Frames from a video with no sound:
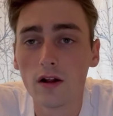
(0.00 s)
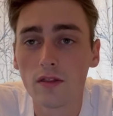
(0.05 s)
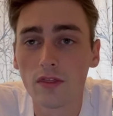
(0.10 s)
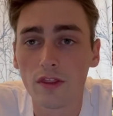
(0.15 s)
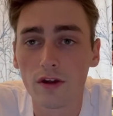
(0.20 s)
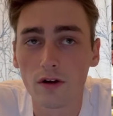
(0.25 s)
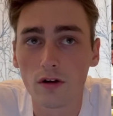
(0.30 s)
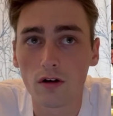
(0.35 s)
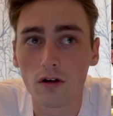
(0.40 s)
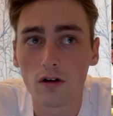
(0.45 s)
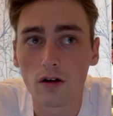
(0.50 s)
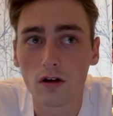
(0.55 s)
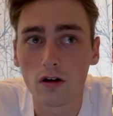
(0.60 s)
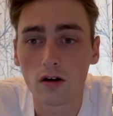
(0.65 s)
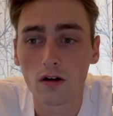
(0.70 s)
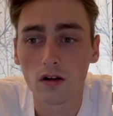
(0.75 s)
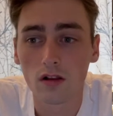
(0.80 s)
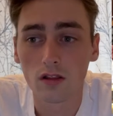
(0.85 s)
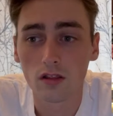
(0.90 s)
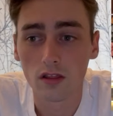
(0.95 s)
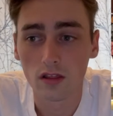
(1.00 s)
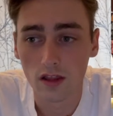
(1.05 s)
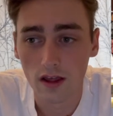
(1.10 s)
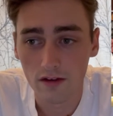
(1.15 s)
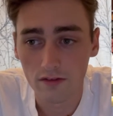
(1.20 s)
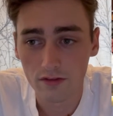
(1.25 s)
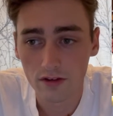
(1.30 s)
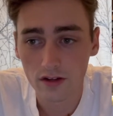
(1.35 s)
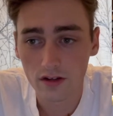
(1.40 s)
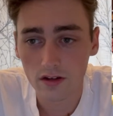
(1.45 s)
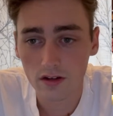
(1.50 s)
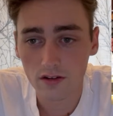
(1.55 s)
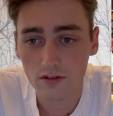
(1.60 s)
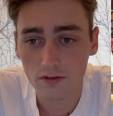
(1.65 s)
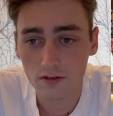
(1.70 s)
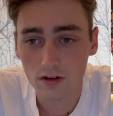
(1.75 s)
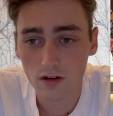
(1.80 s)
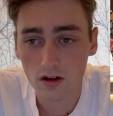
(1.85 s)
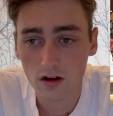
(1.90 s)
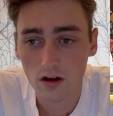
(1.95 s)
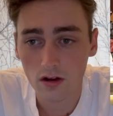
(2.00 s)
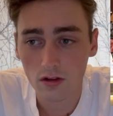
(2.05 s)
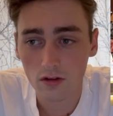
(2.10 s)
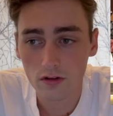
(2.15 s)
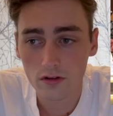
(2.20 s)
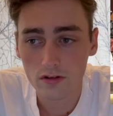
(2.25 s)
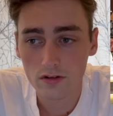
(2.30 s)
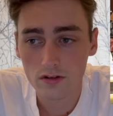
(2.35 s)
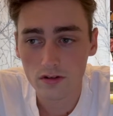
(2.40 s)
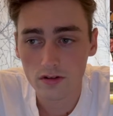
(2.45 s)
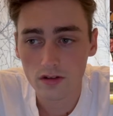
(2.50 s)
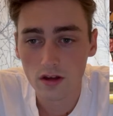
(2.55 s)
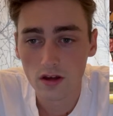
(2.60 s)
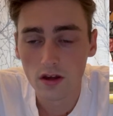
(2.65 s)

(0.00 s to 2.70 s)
there are 11 different colors